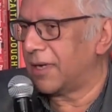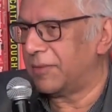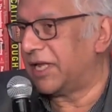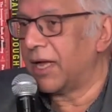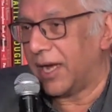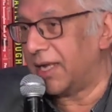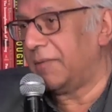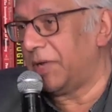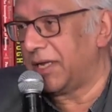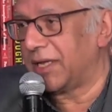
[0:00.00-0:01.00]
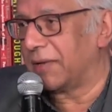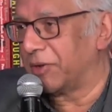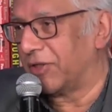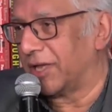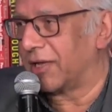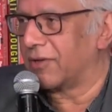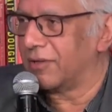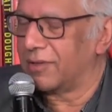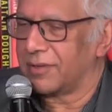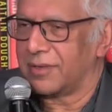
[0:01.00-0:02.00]
I mean, I didn't mean to get political,
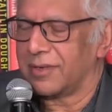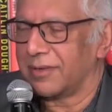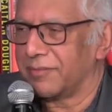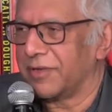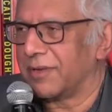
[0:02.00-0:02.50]
but.